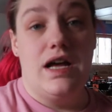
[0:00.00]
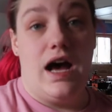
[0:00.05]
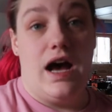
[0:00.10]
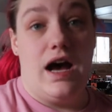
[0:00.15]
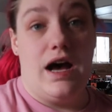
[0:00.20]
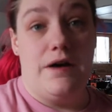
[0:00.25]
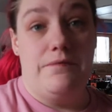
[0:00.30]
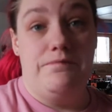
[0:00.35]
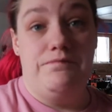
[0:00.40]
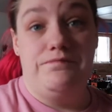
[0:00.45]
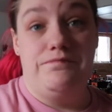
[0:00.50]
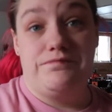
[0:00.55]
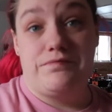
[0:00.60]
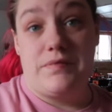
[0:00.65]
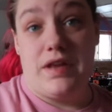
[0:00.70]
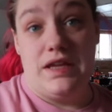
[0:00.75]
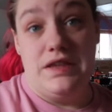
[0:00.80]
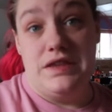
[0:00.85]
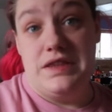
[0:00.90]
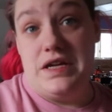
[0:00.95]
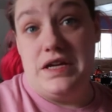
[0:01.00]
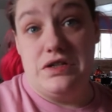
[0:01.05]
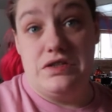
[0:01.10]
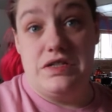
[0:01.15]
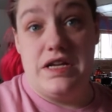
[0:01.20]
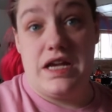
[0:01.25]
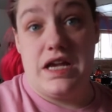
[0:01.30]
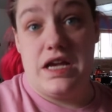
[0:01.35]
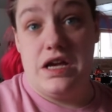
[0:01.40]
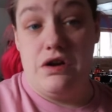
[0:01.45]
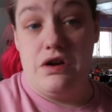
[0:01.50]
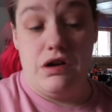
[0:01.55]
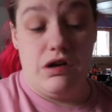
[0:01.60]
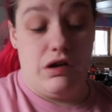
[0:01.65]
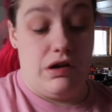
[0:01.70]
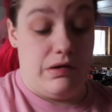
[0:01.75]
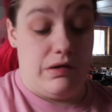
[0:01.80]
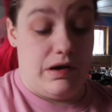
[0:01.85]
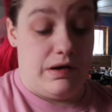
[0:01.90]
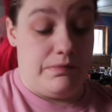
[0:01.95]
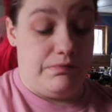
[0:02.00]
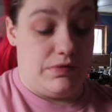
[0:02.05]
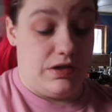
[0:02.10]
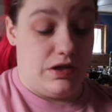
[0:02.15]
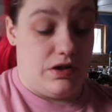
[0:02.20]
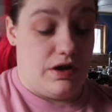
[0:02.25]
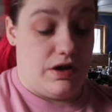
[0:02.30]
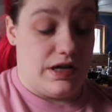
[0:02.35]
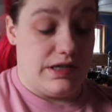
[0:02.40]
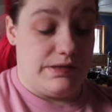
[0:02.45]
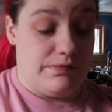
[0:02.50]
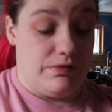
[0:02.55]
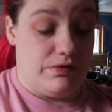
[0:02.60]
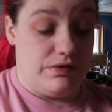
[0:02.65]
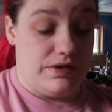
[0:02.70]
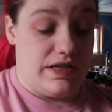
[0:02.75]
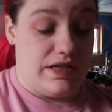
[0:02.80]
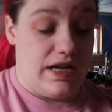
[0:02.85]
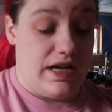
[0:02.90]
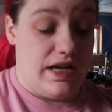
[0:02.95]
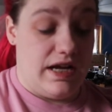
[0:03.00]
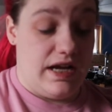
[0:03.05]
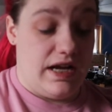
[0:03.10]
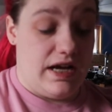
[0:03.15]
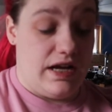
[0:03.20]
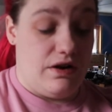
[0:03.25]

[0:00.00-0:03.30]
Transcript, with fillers: um, they're taking her up to the hospital today,